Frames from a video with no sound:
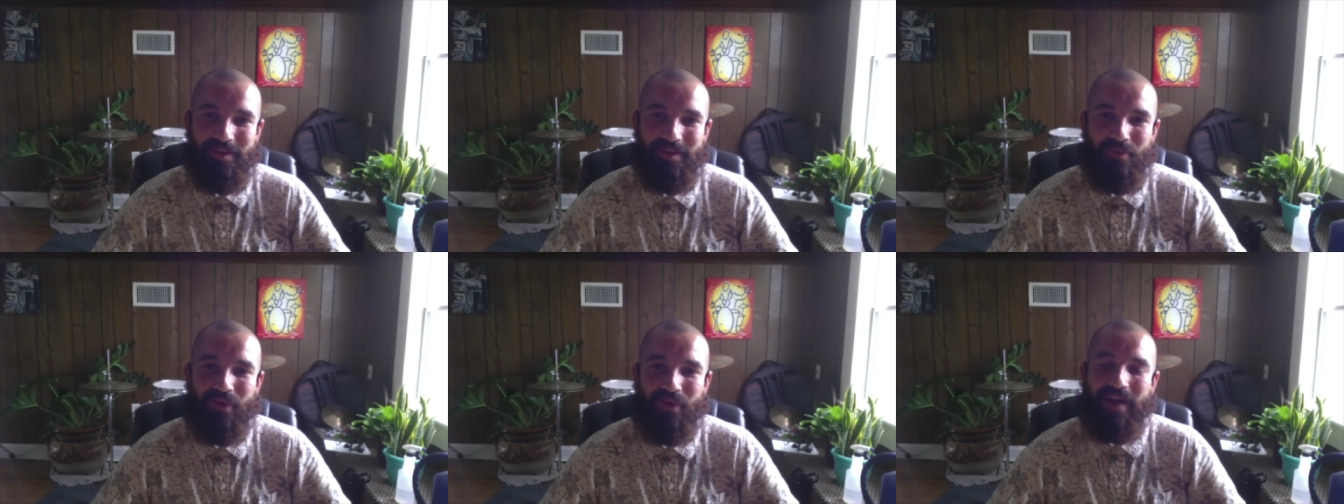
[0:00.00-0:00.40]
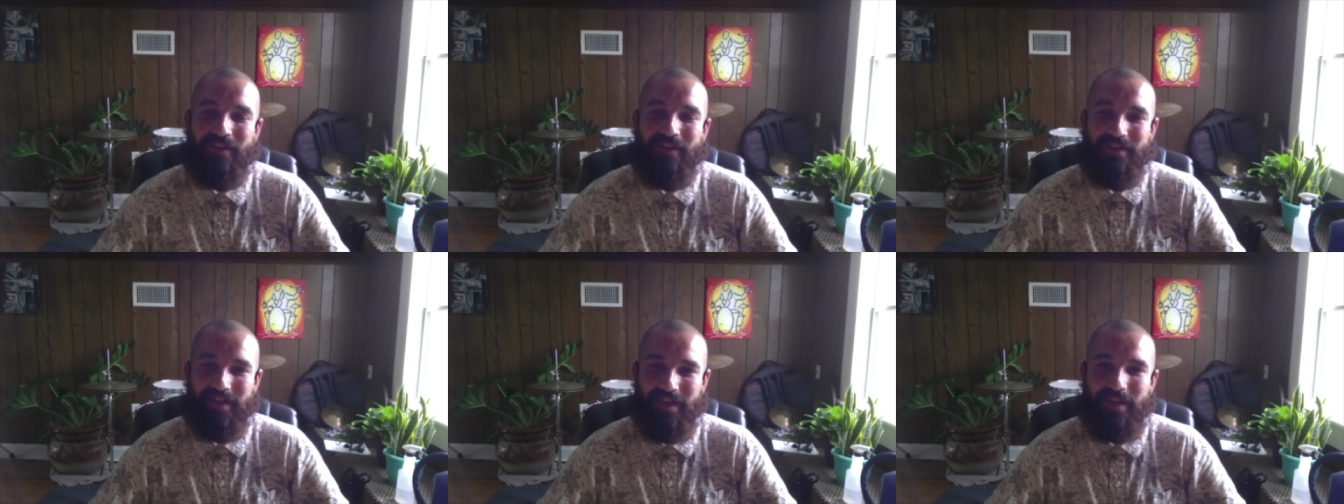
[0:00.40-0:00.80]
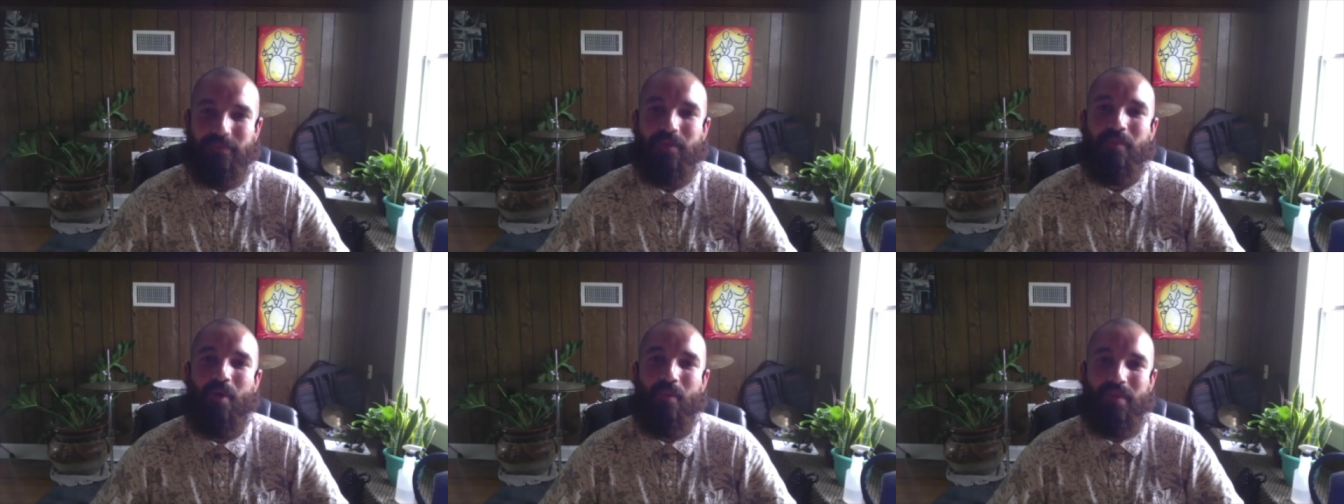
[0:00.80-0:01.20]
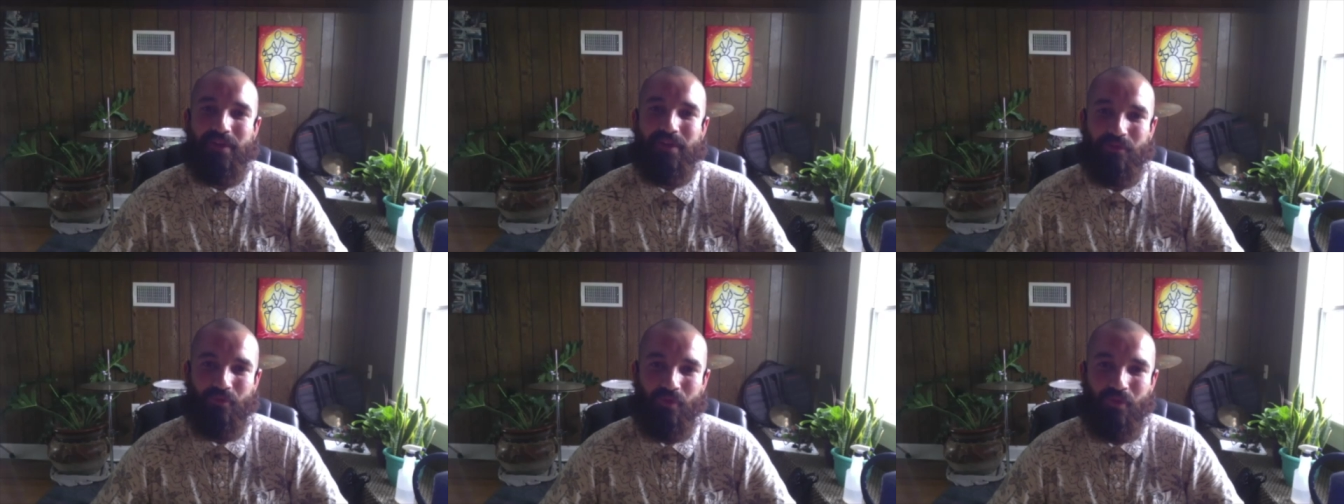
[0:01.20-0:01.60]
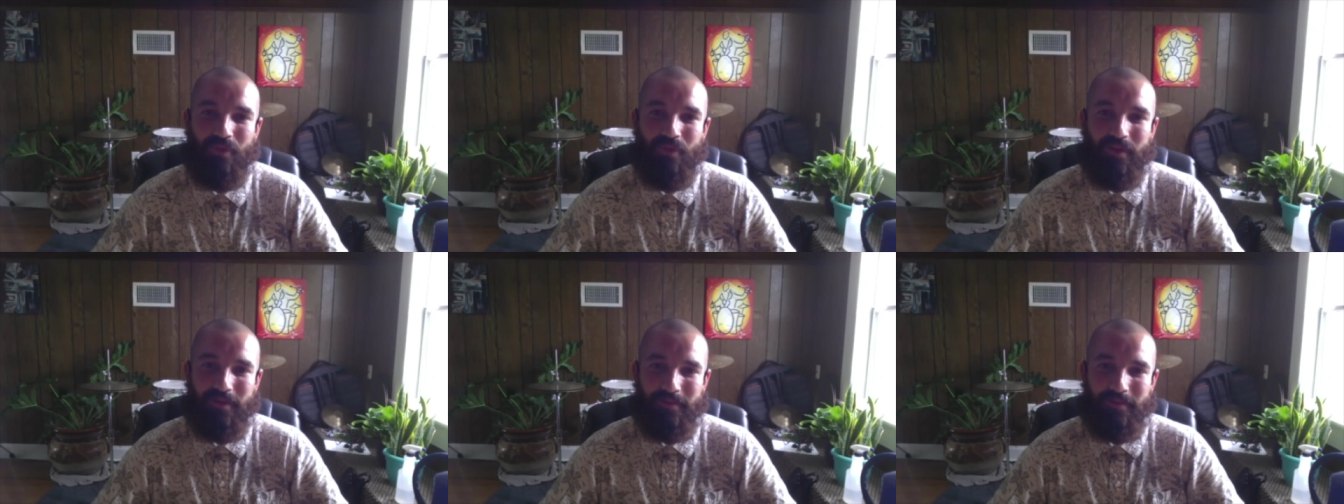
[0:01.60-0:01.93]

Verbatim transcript: put out to keep the momentum rolling.